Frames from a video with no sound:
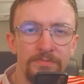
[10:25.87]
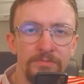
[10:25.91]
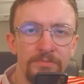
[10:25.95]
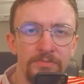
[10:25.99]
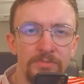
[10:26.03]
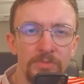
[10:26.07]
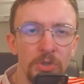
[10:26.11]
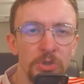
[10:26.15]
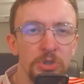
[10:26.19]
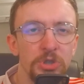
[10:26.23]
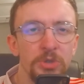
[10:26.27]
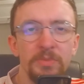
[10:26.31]

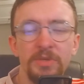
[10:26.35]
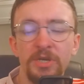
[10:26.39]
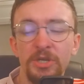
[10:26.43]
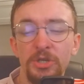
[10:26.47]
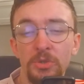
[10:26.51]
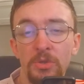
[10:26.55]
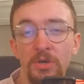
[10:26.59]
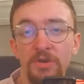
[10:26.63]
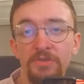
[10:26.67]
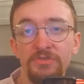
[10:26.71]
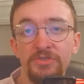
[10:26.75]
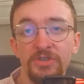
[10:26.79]
Not something I
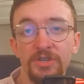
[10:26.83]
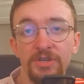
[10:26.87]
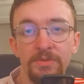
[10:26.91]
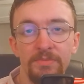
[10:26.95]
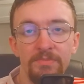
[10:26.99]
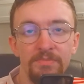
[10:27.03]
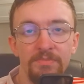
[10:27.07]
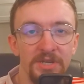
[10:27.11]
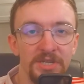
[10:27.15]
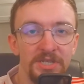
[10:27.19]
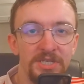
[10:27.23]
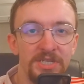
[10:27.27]
do often,
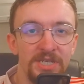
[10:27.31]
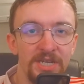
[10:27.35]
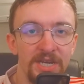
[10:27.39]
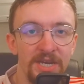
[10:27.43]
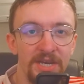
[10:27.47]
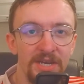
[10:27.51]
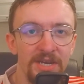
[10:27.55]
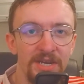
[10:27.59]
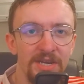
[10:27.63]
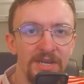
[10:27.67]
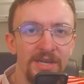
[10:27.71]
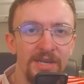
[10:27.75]
but
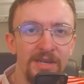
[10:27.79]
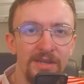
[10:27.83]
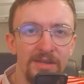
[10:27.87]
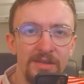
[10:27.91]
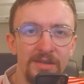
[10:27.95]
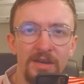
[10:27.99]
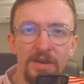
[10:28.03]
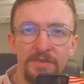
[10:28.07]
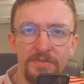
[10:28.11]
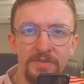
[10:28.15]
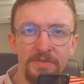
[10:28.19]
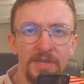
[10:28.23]

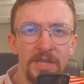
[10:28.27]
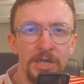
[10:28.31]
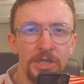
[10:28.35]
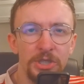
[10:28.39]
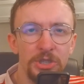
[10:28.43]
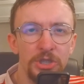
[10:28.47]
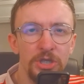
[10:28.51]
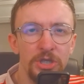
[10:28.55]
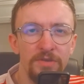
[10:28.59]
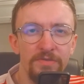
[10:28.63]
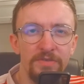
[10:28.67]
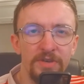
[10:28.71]
I think they
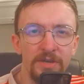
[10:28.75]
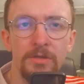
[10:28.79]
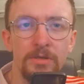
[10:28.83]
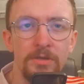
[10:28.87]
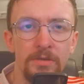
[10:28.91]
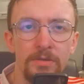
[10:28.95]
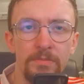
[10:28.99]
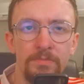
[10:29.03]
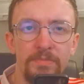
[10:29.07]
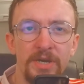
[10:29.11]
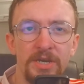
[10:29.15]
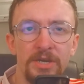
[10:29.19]
deserve it.
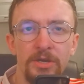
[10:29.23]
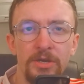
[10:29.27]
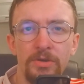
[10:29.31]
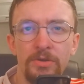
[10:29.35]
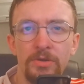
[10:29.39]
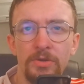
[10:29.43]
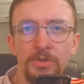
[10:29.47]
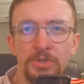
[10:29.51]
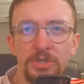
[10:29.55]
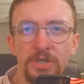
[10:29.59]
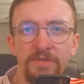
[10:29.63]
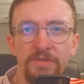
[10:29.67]

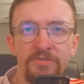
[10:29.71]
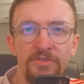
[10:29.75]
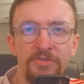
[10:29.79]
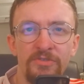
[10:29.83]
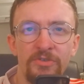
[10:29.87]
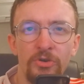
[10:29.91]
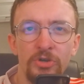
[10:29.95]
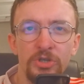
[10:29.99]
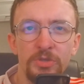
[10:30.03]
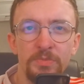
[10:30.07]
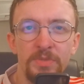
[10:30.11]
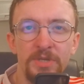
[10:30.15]
Bakayoko sign for
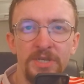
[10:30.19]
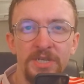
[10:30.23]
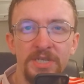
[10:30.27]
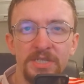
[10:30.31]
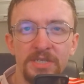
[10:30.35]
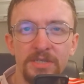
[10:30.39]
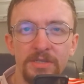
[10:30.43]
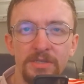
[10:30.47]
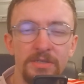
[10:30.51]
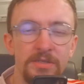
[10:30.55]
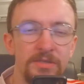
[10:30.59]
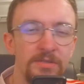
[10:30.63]
Forest, please.